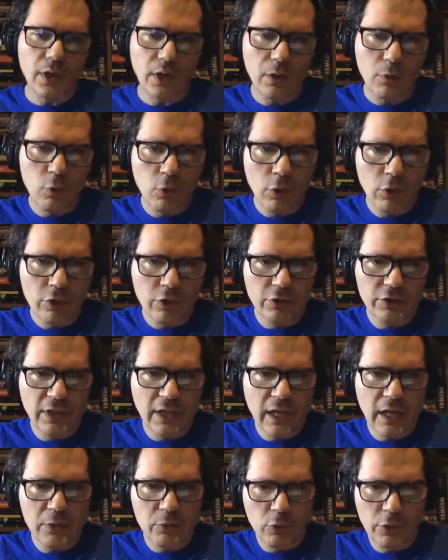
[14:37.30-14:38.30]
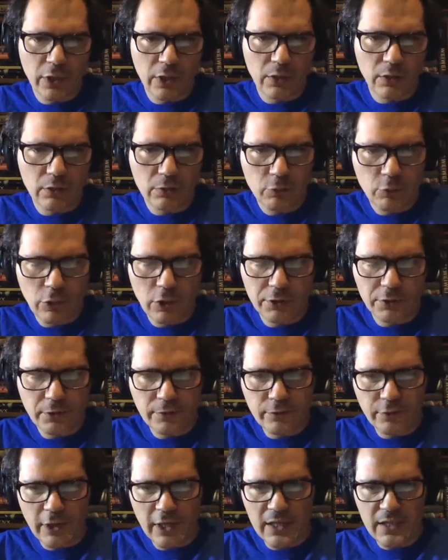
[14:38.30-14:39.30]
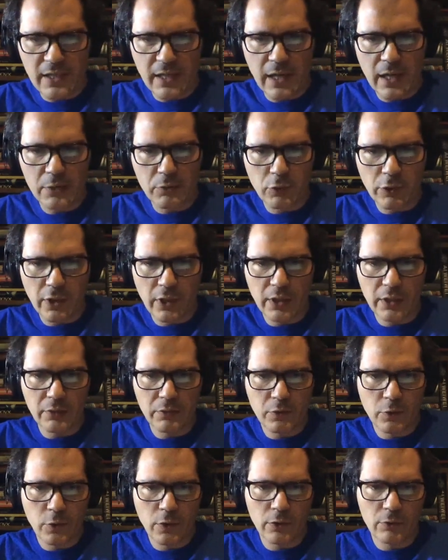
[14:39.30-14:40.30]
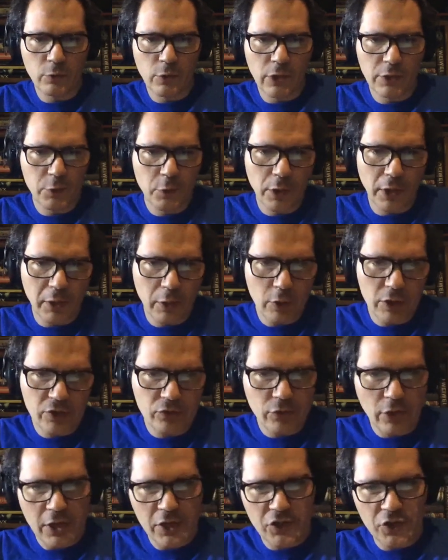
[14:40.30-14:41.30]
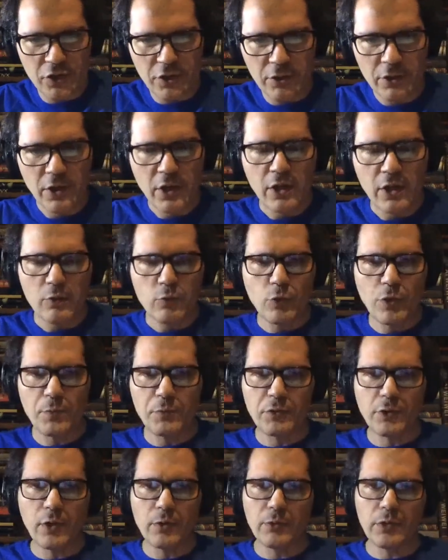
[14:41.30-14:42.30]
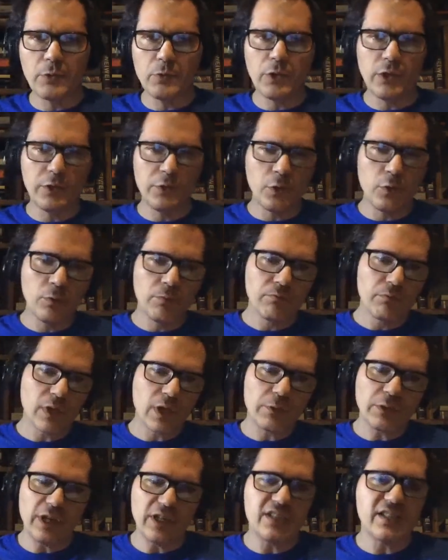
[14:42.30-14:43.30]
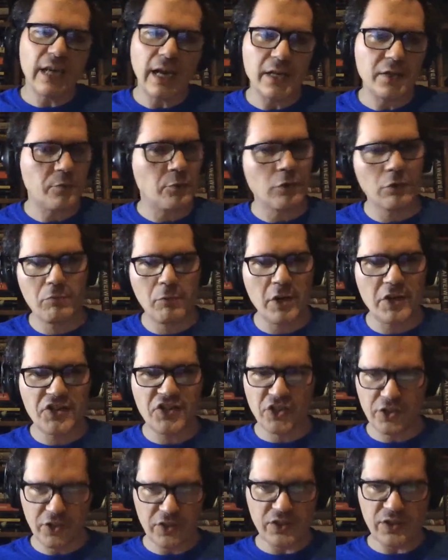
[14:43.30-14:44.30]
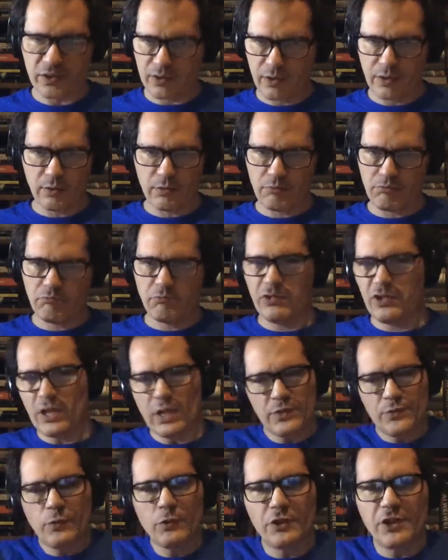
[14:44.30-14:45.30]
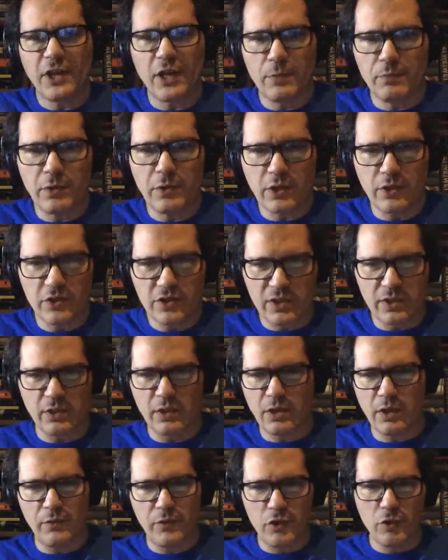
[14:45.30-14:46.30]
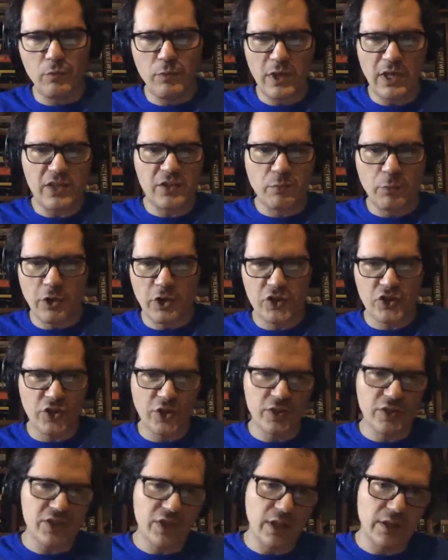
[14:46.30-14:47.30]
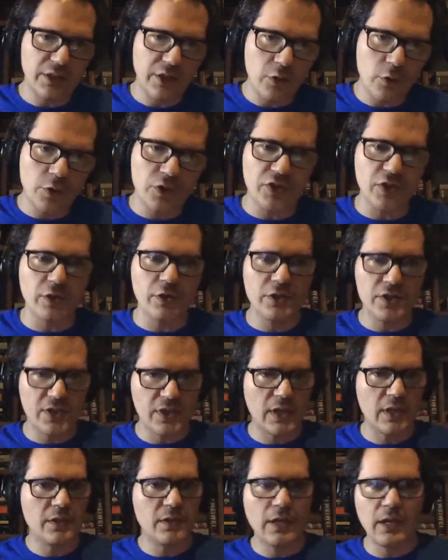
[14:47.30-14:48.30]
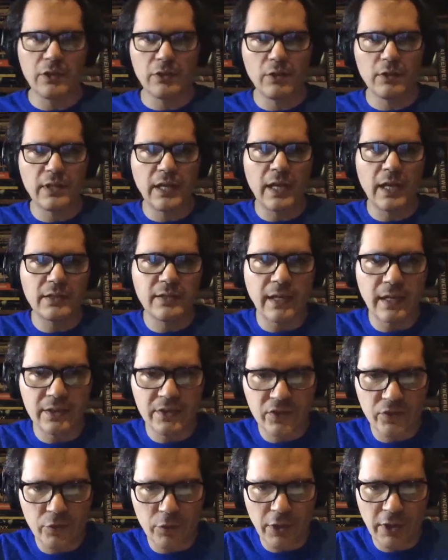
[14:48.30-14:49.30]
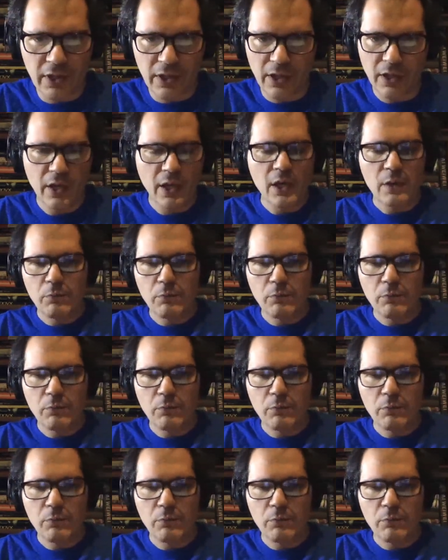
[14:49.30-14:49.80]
work on that. We'll refresh that. We'll do a new structure. We probably will do a site for merchants, just for them, because if you mix merchants and users and all that, that's tricky.